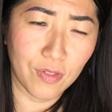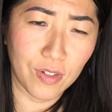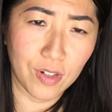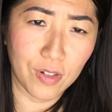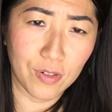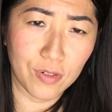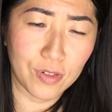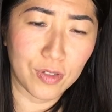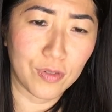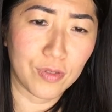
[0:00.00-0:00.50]

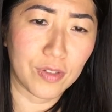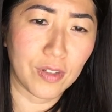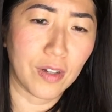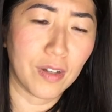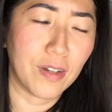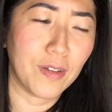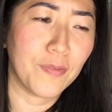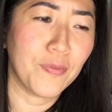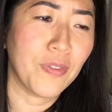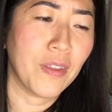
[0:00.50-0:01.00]
video, she was
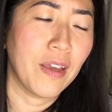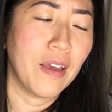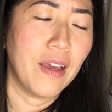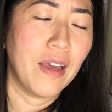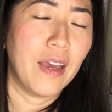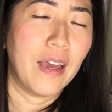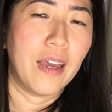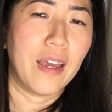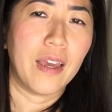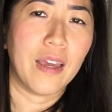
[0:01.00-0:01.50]
on it.
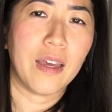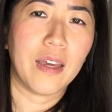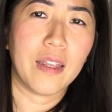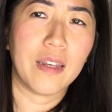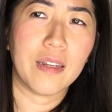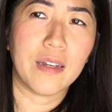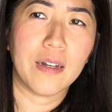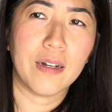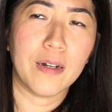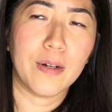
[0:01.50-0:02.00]

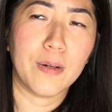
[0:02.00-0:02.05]
And